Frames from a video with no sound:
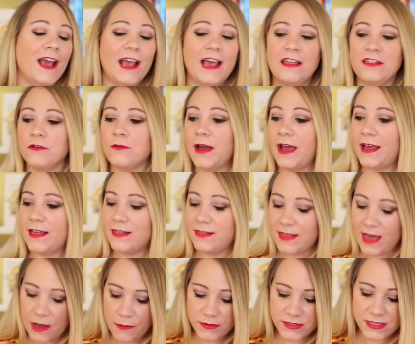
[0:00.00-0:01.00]
Either way,
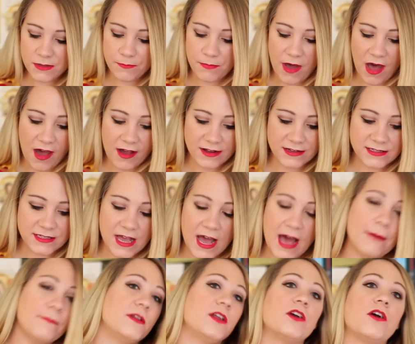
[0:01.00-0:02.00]
that was the box.
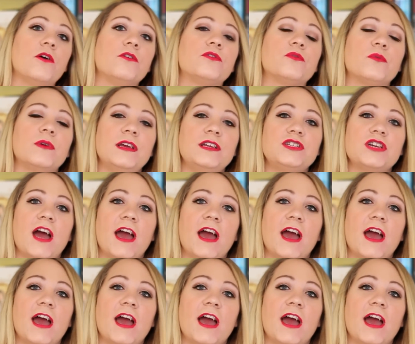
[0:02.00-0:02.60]
I'm going to go through each